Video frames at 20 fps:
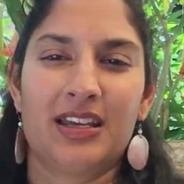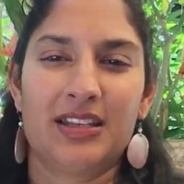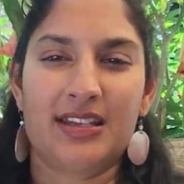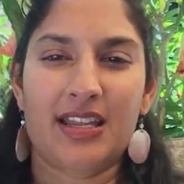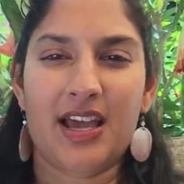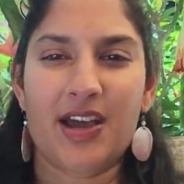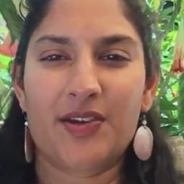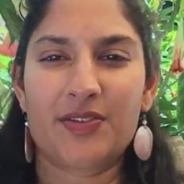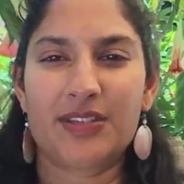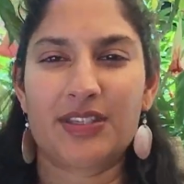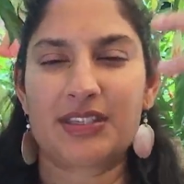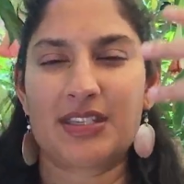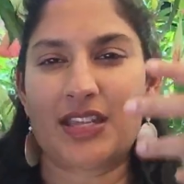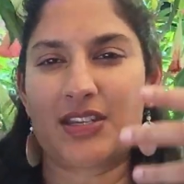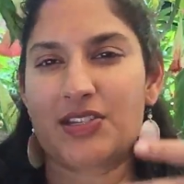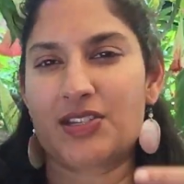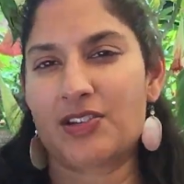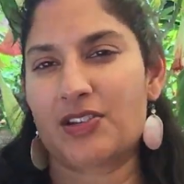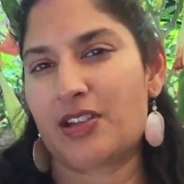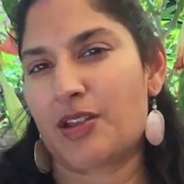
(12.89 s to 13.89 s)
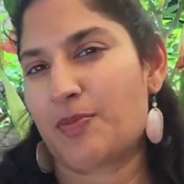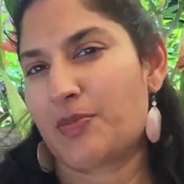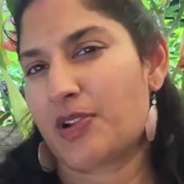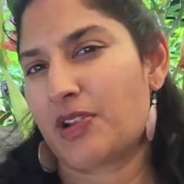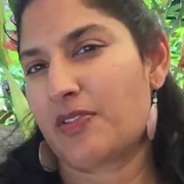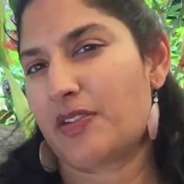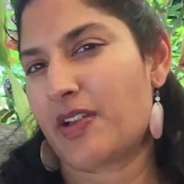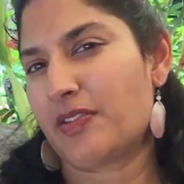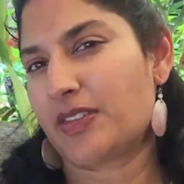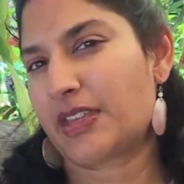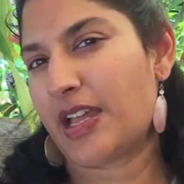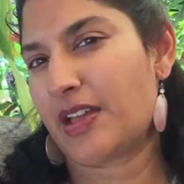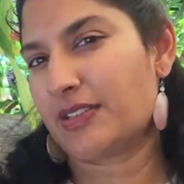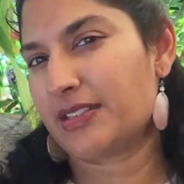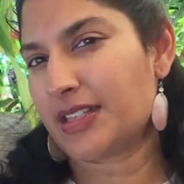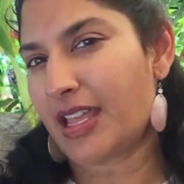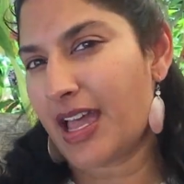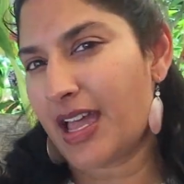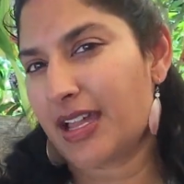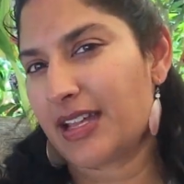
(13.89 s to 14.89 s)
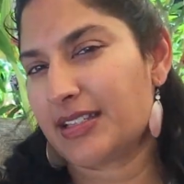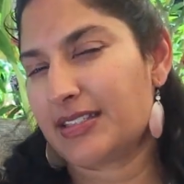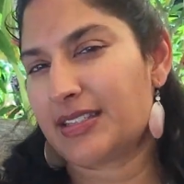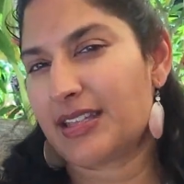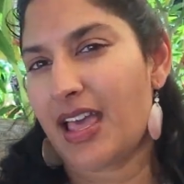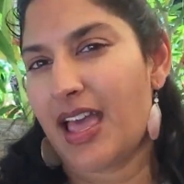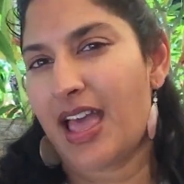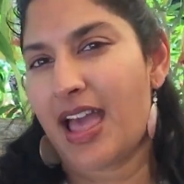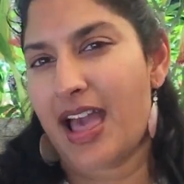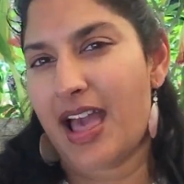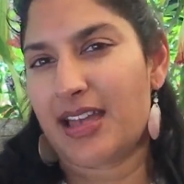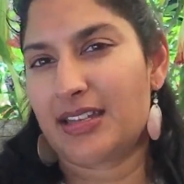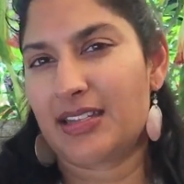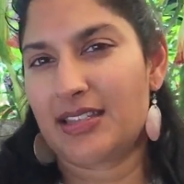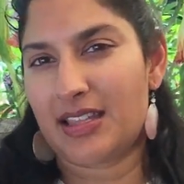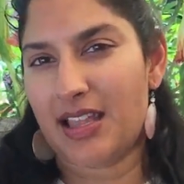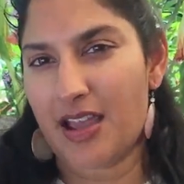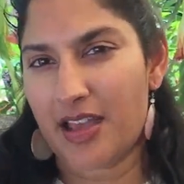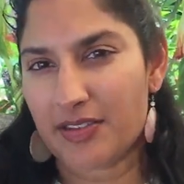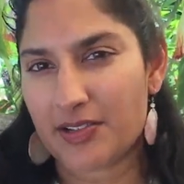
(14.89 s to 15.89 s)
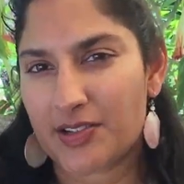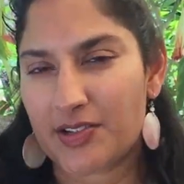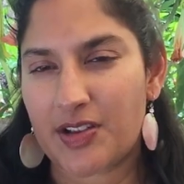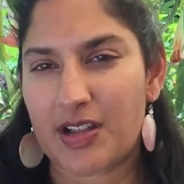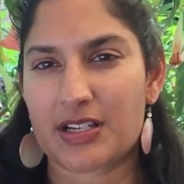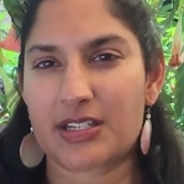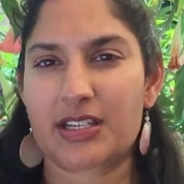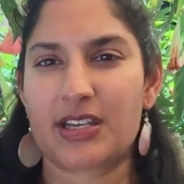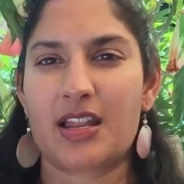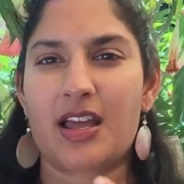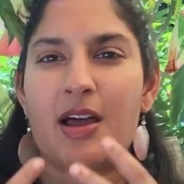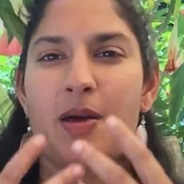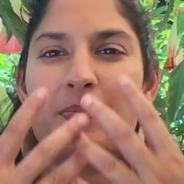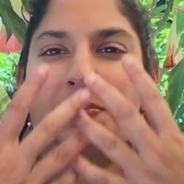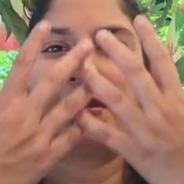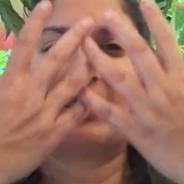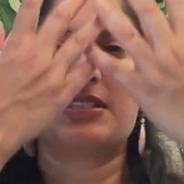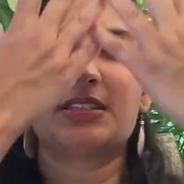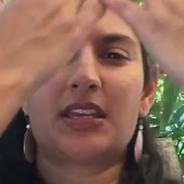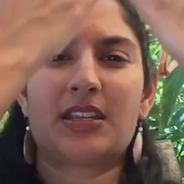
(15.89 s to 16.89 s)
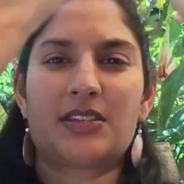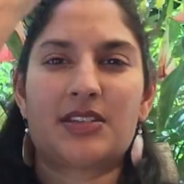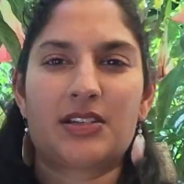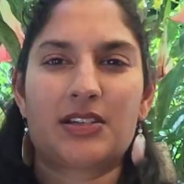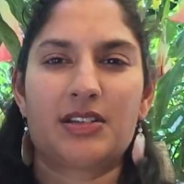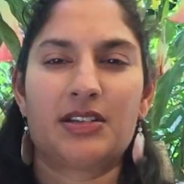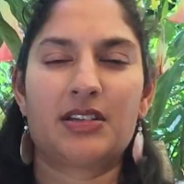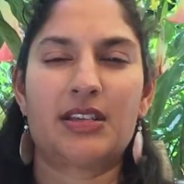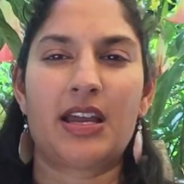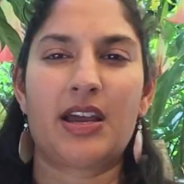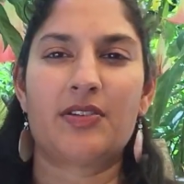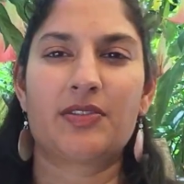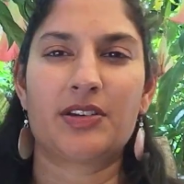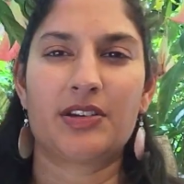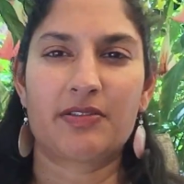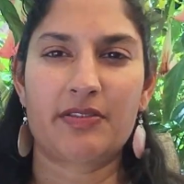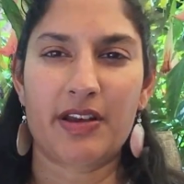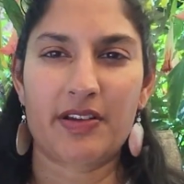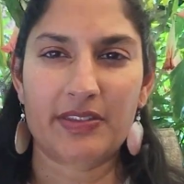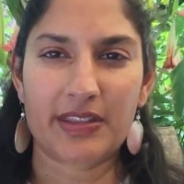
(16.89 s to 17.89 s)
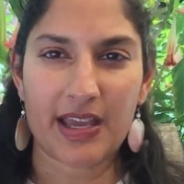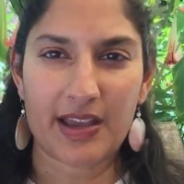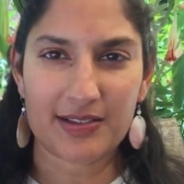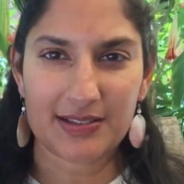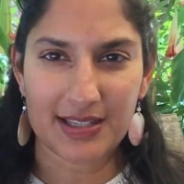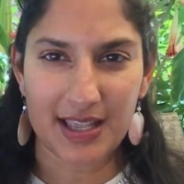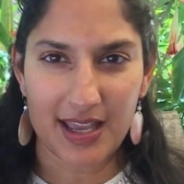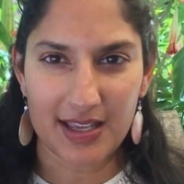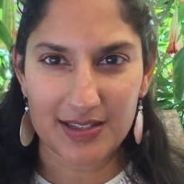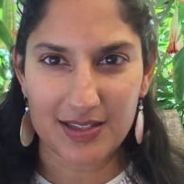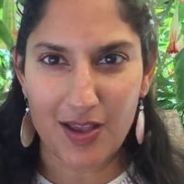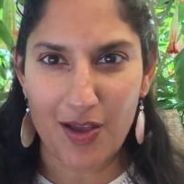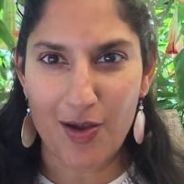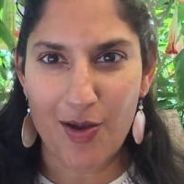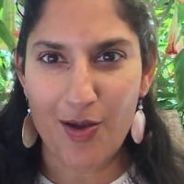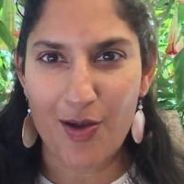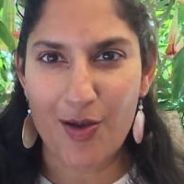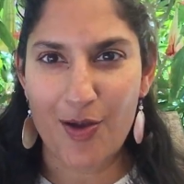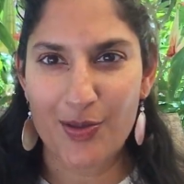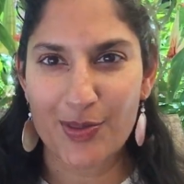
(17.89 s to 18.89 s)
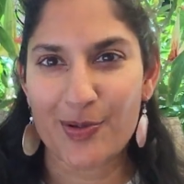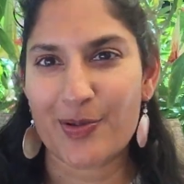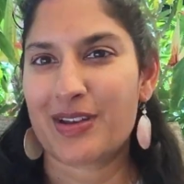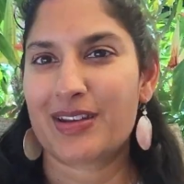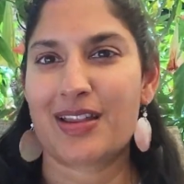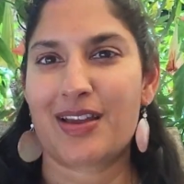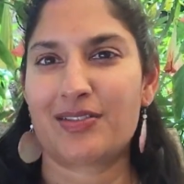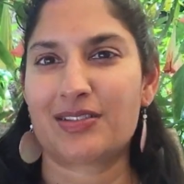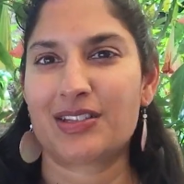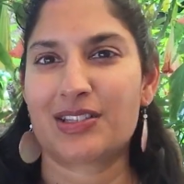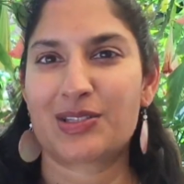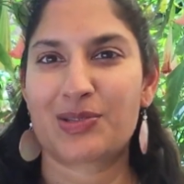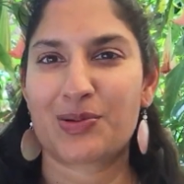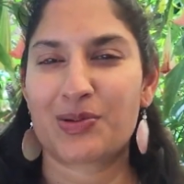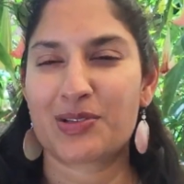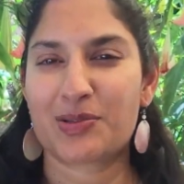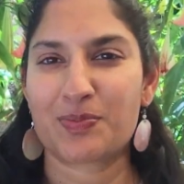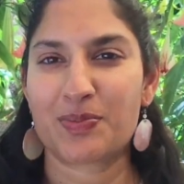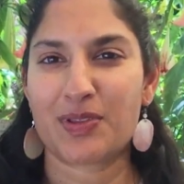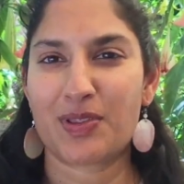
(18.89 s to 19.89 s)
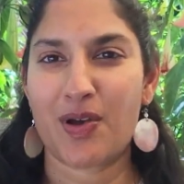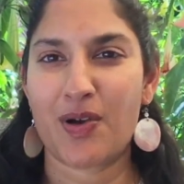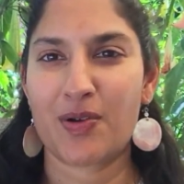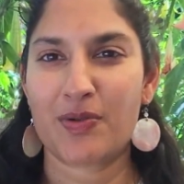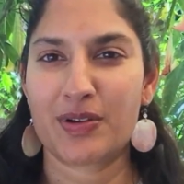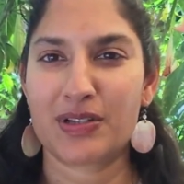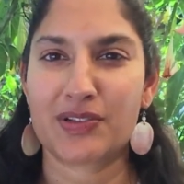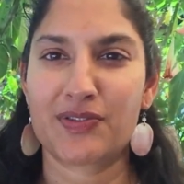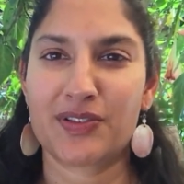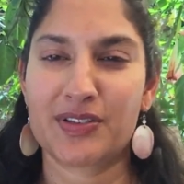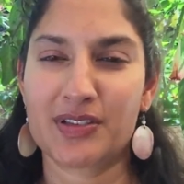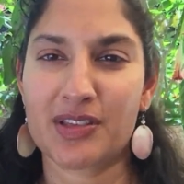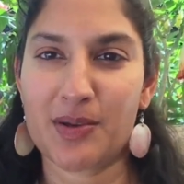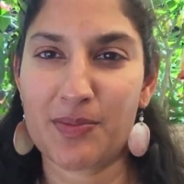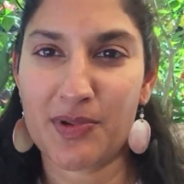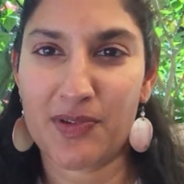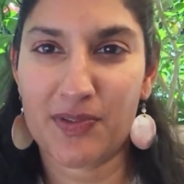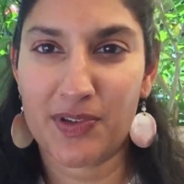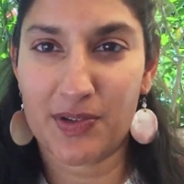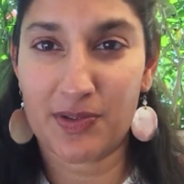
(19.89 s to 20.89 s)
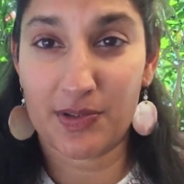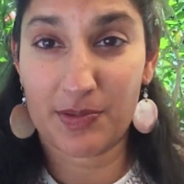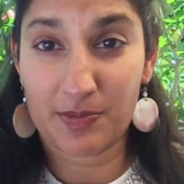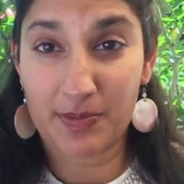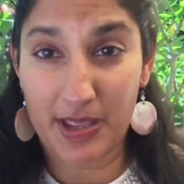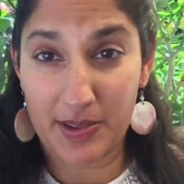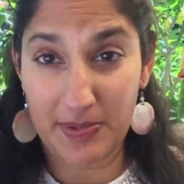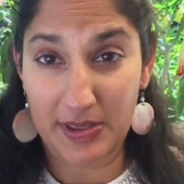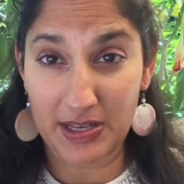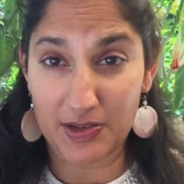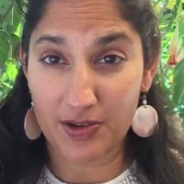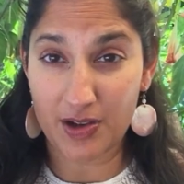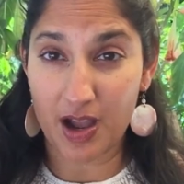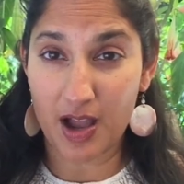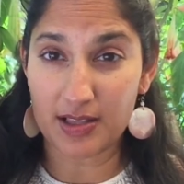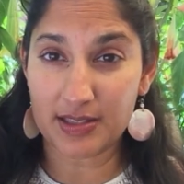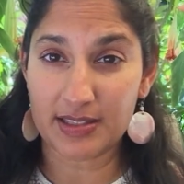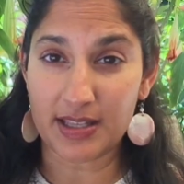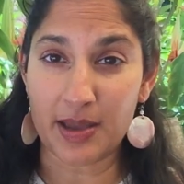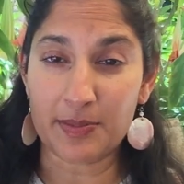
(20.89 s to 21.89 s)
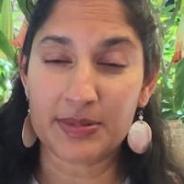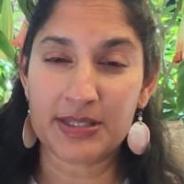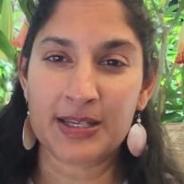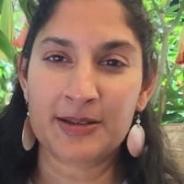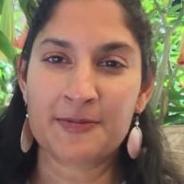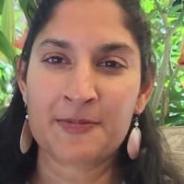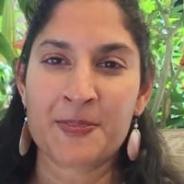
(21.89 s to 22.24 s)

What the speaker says: down the center and up and around the outsides, and in the other direction, up the center and down and around the outsides, all the way down to source below, which for some of you may be a new concept.